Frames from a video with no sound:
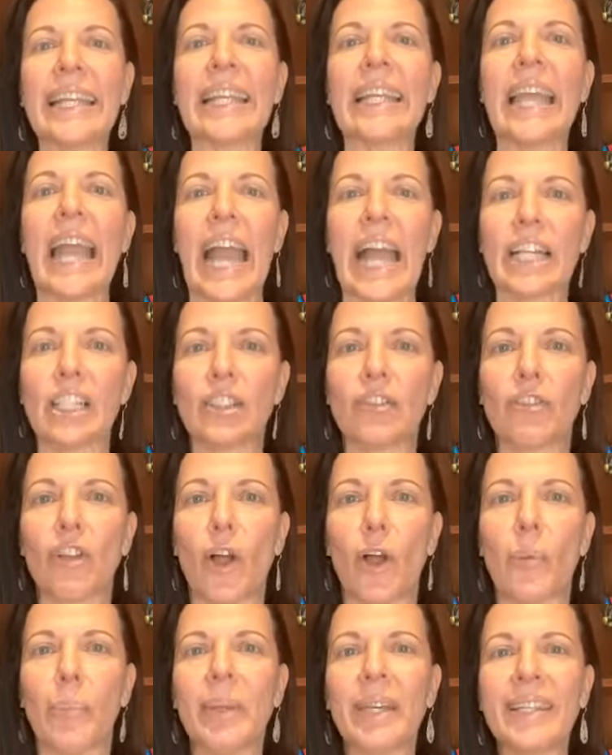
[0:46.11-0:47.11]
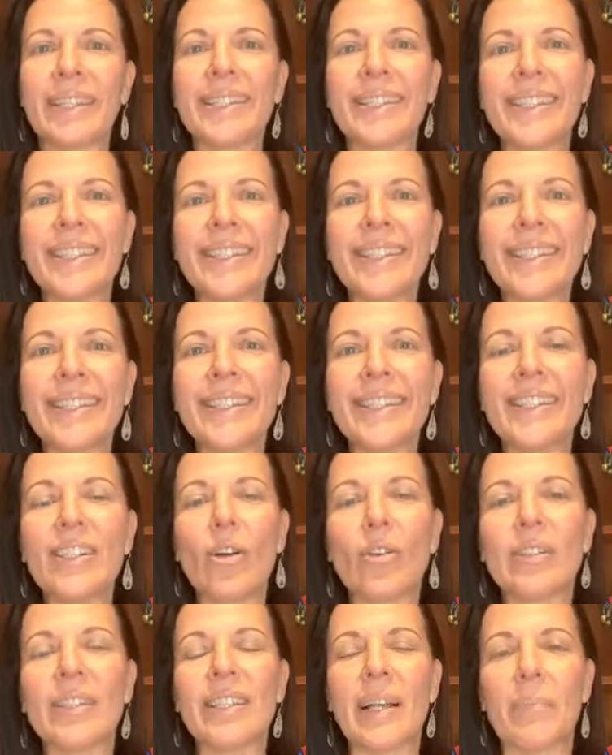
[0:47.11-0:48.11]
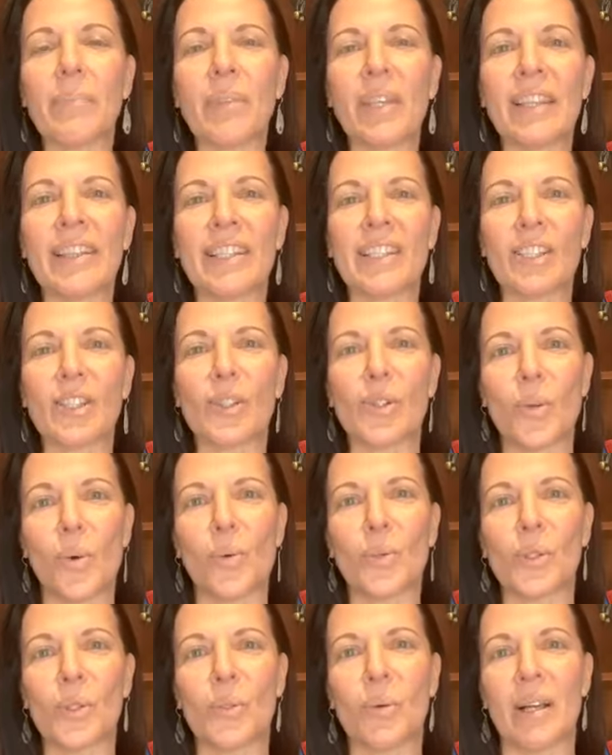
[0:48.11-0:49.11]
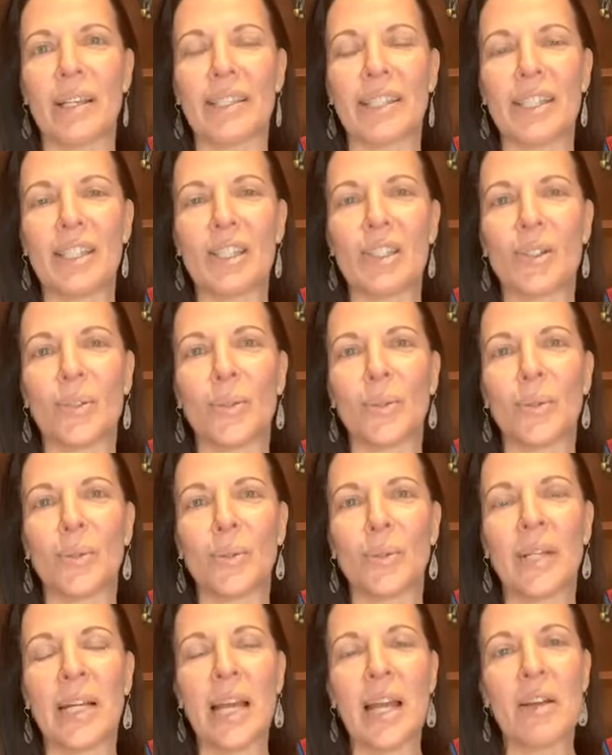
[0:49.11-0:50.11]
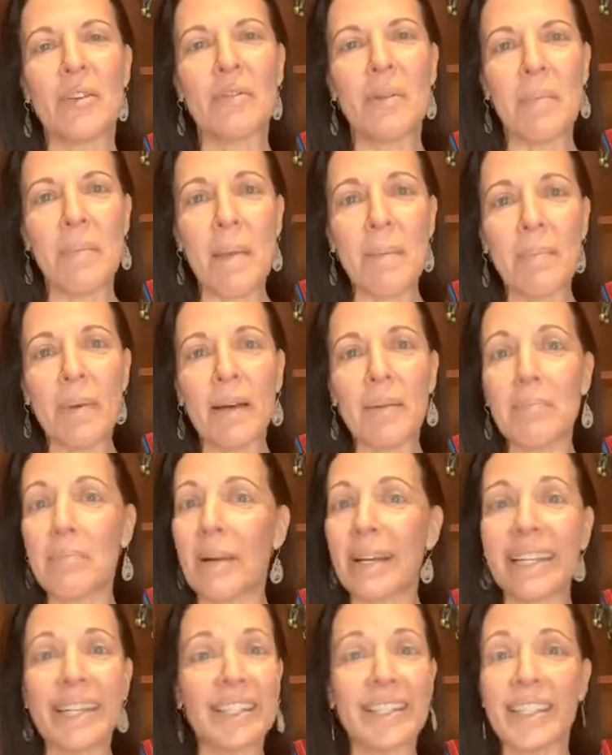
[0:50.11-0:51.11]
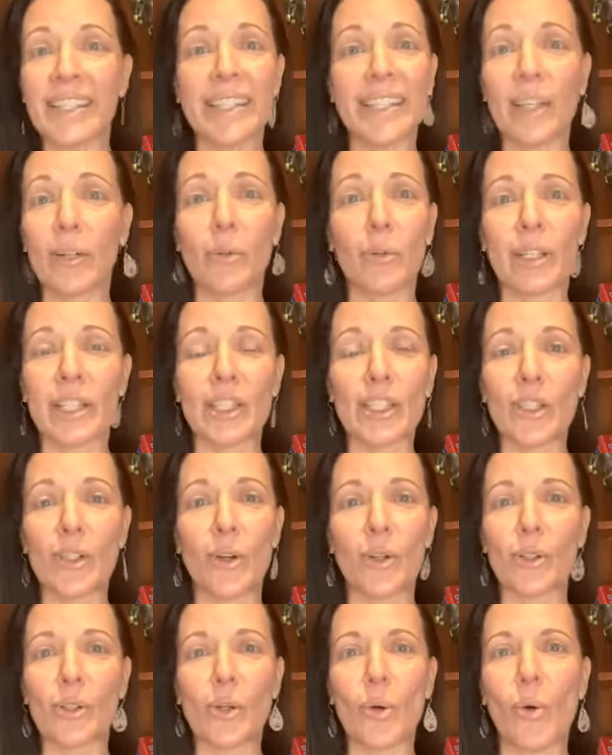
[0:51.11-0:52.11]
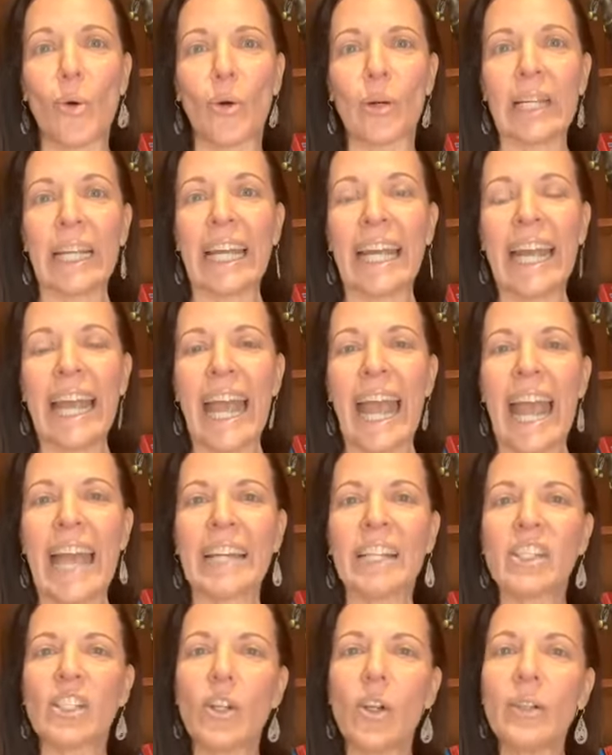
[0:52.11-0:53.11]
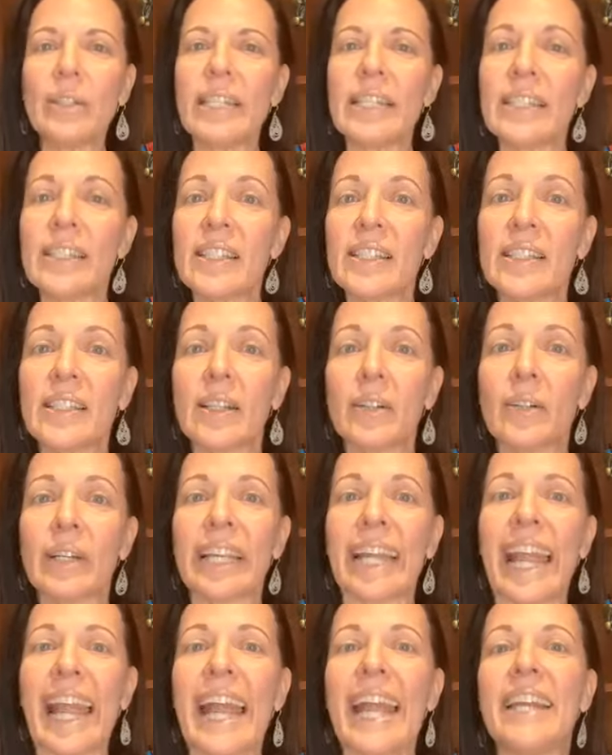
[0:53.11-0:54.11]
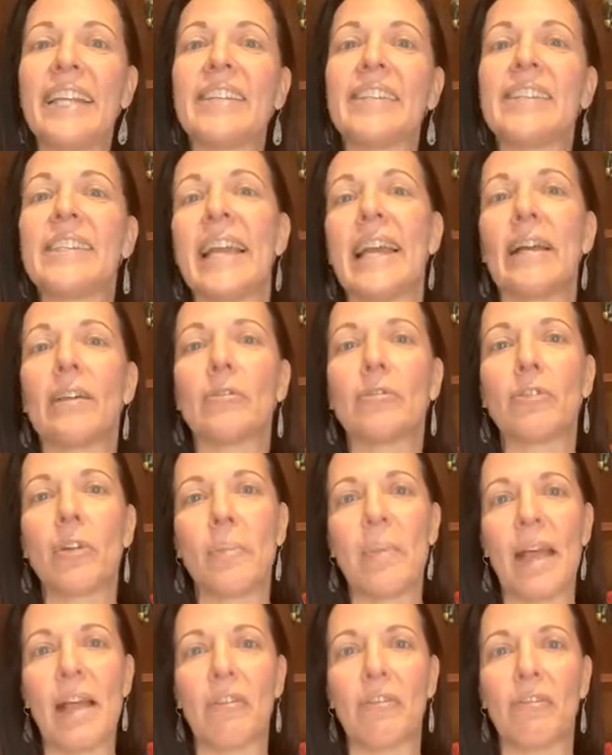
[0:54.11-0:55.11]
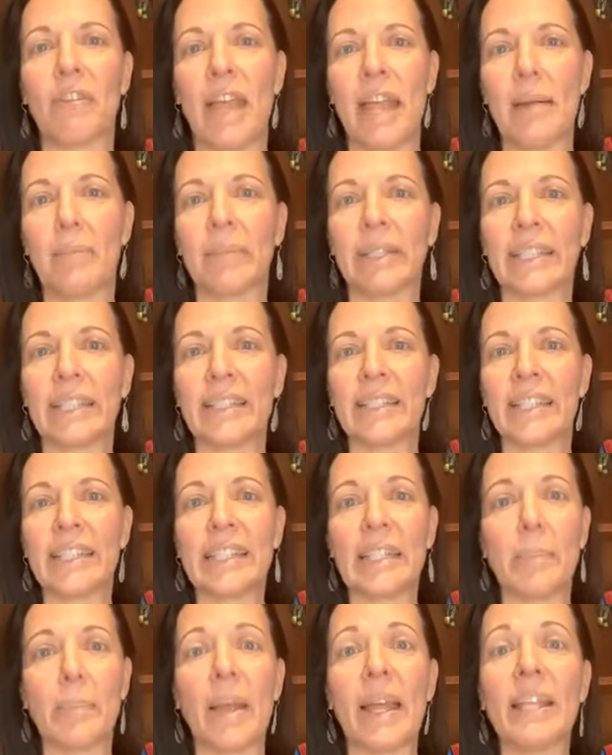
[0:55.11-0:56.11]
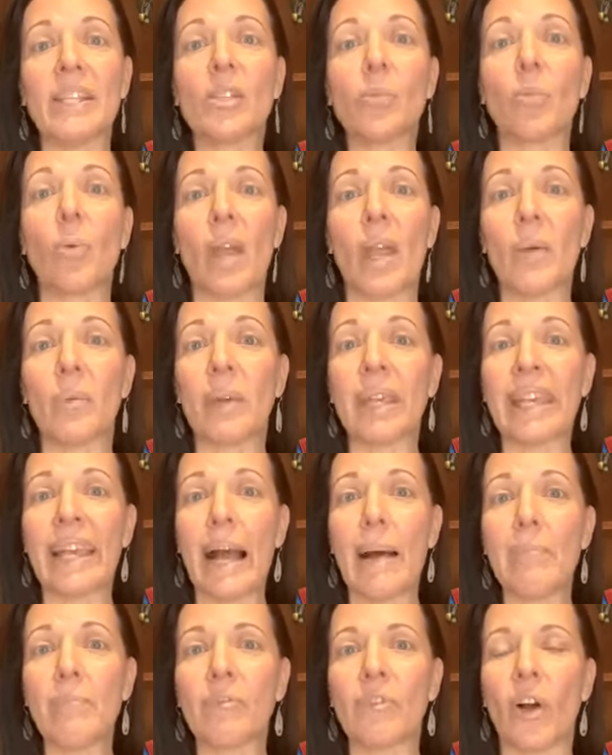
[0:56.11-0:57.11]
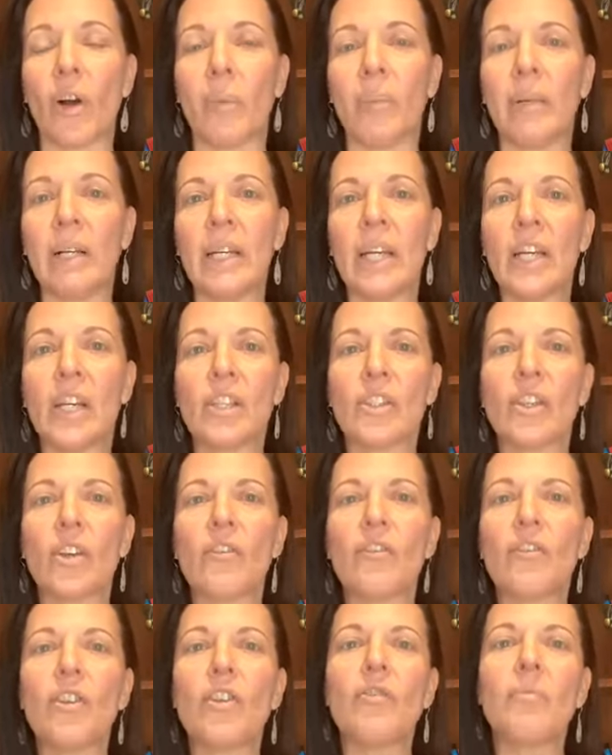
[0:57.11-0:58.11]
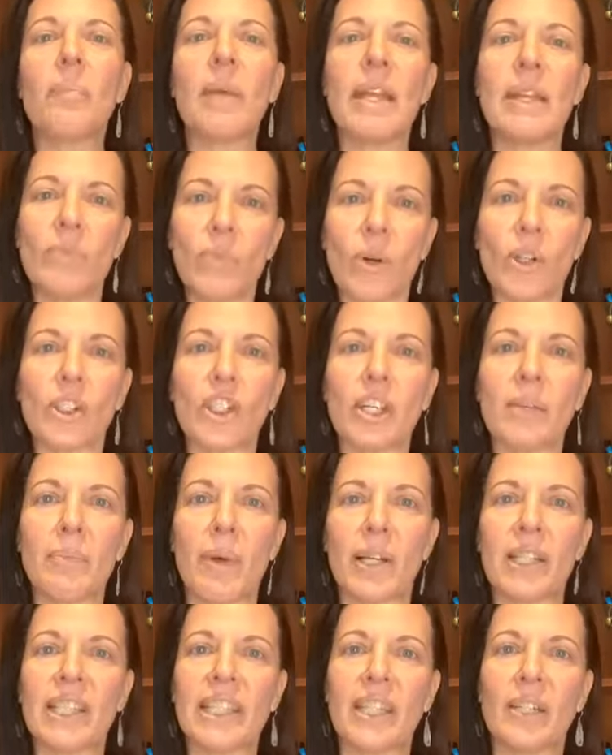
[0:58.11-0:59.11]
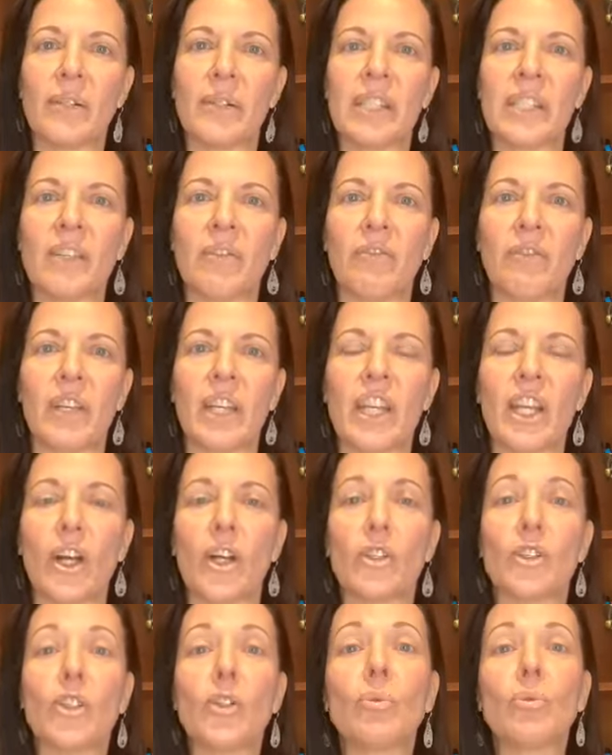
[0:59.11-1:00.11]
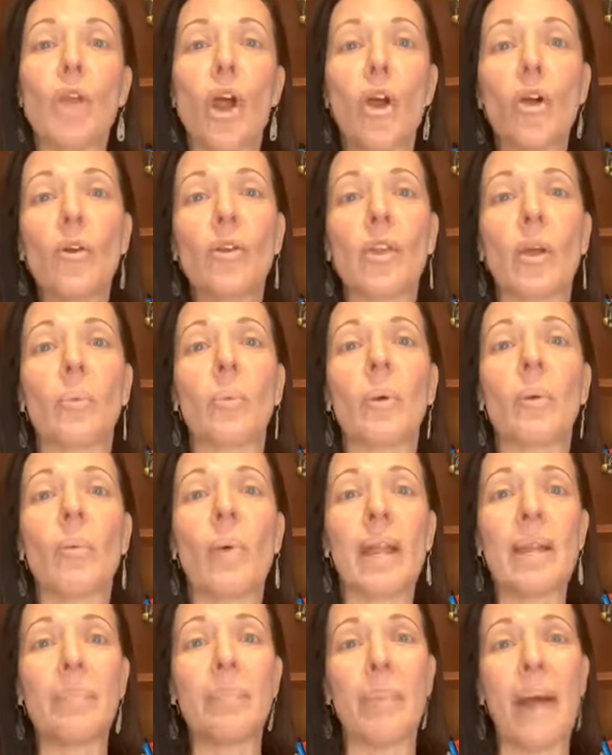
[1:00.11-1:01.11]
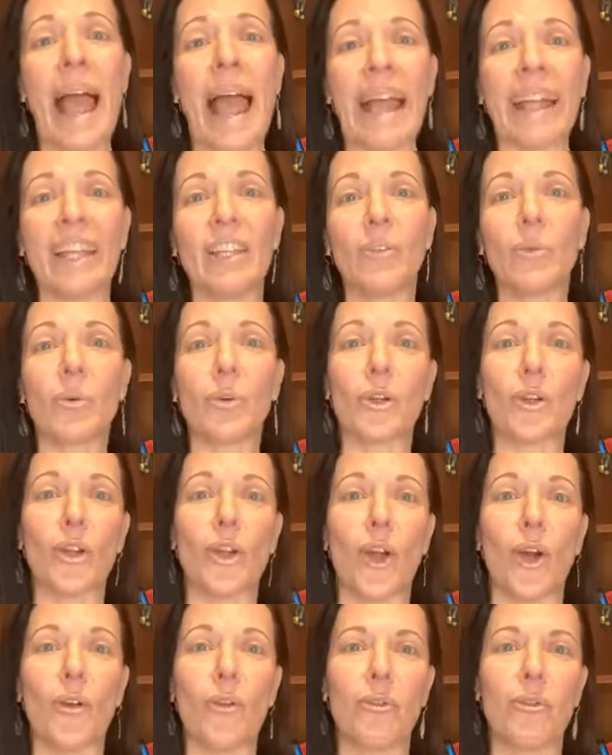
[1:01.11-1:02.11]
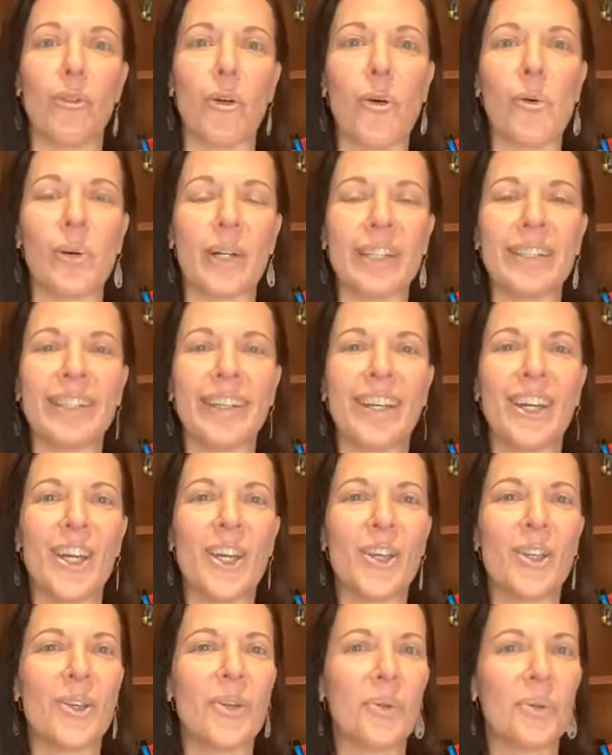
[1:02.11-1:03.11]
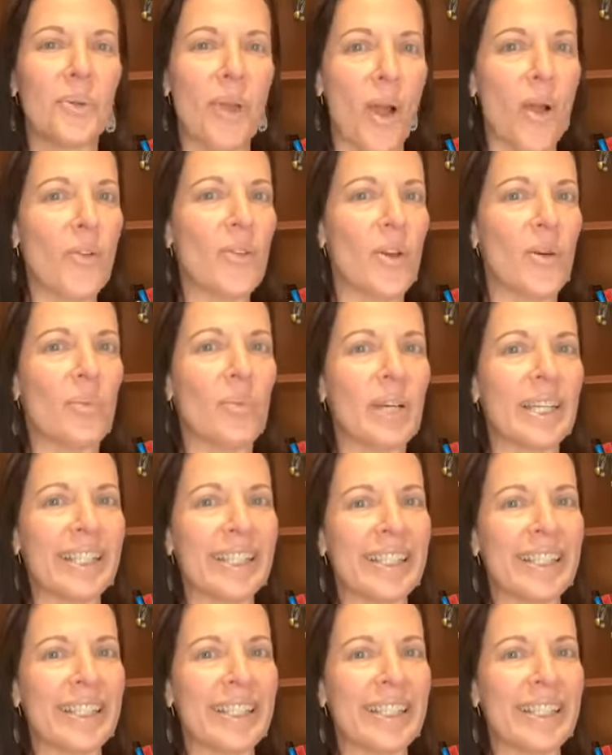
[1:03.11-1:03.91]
cash flow, because this is not something that's taught to us in school. Remember, money is a skill that's not taught. And it's not necessarily handed down from our families. It depends where we come from. So if you've been watching my series of videos, you'll know that we went back in order to go forward. You'll know that we